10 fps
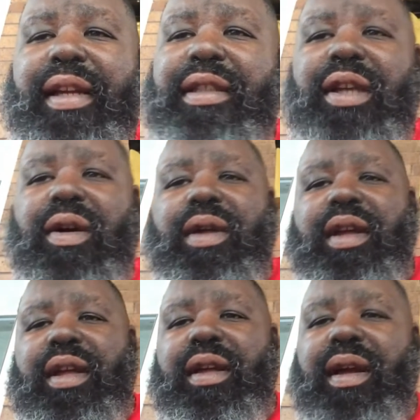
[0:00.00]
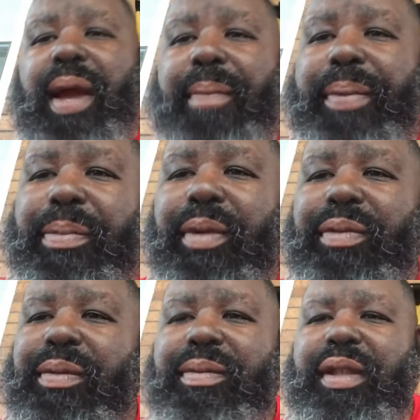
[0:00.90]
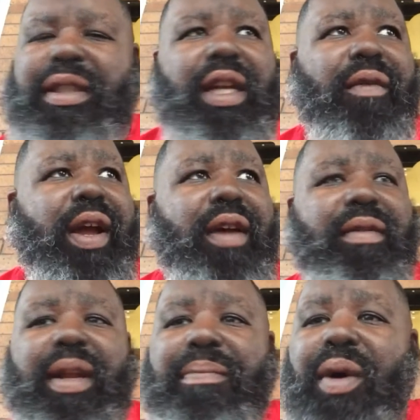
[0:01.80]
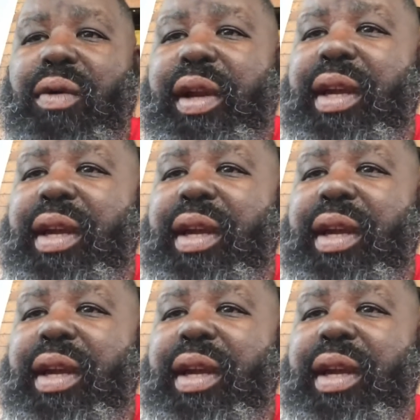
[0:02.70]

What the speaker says: So people sit around, they moan and